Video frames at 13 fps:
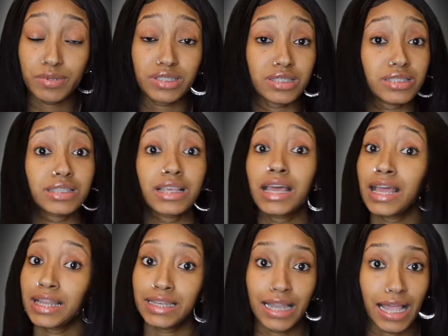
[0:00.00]
business.
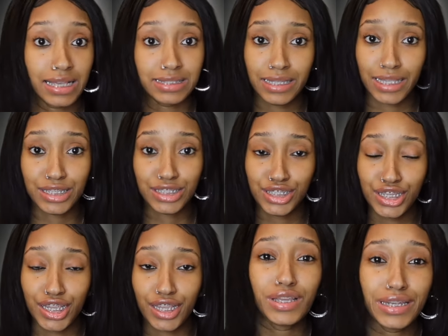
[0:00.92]
Not saying
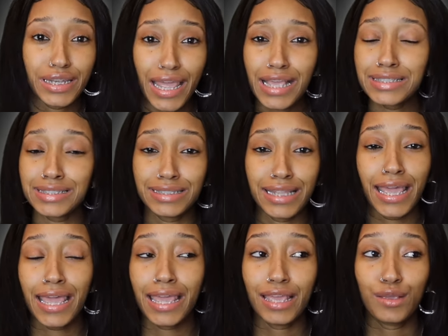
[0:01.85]
shit. The next
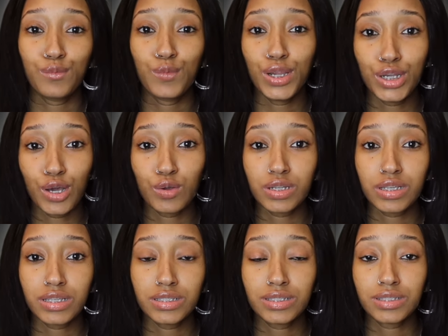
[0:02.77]
day, we
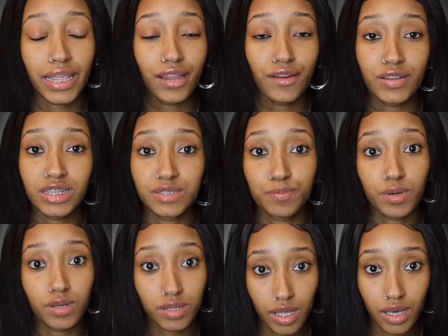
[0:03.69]
noticed Darius
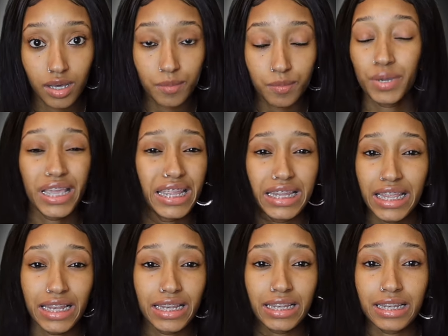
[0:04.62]
pull up, but he
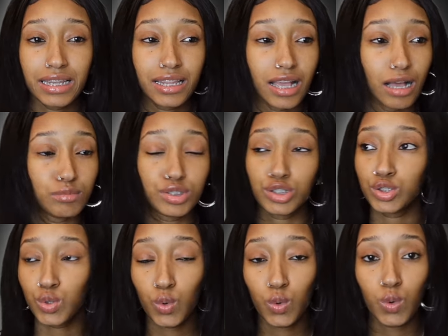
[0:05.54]
didn't come to the
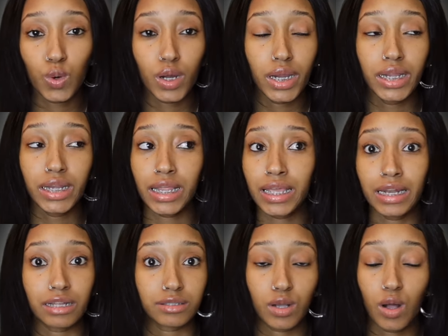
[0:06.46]
door. He didn't get
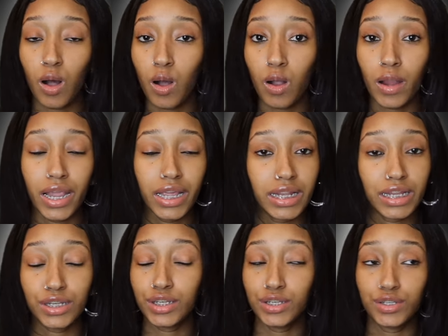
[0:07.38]
out the car. He
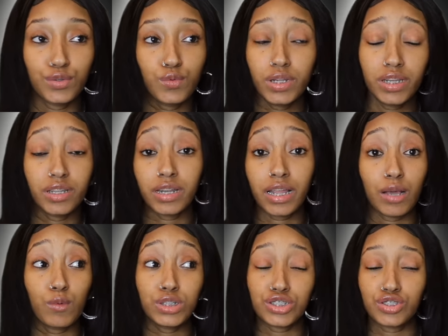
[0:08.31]
didn't do any of
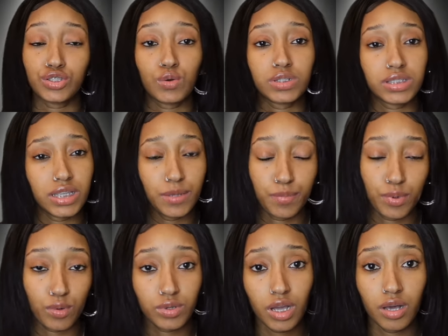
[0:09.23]
that. We just noticed he
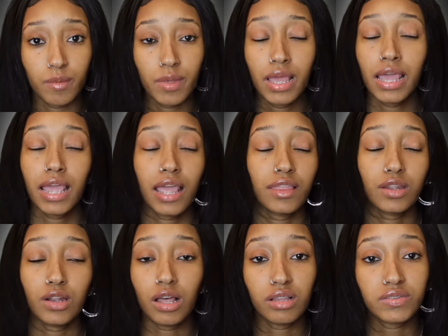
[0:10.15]
pulled up. And
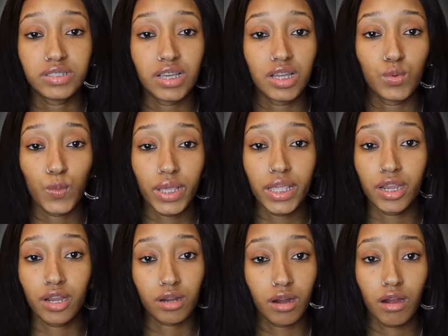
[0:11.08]
then all of a sudden, we
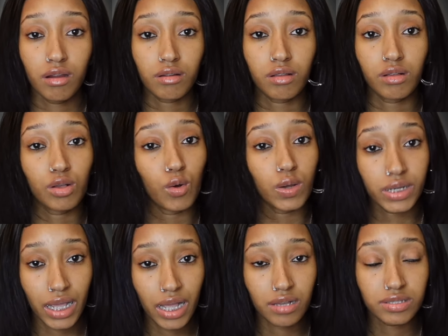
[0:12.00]
hear Kirk going
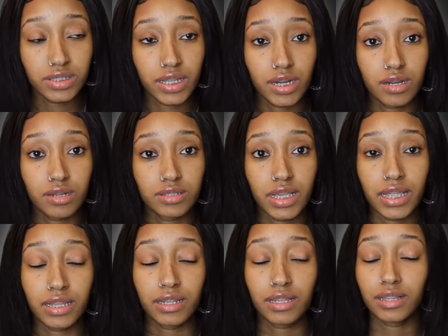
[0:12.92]
downstairs
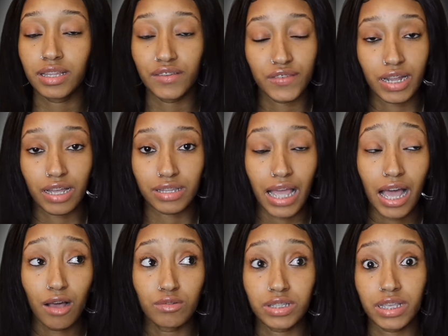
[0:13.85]
and leaving out the
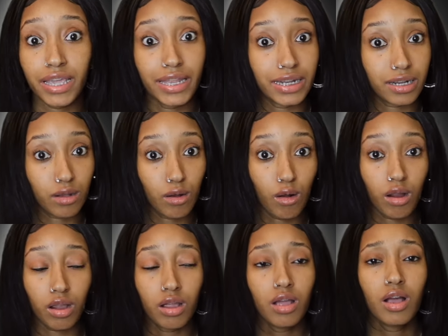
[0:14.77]
house and getting in the
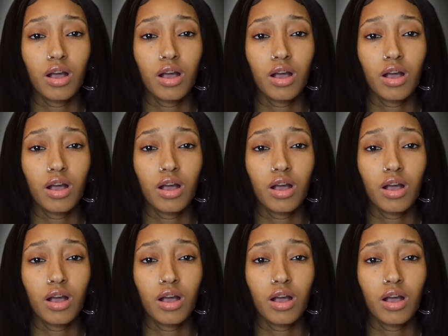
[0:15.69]
car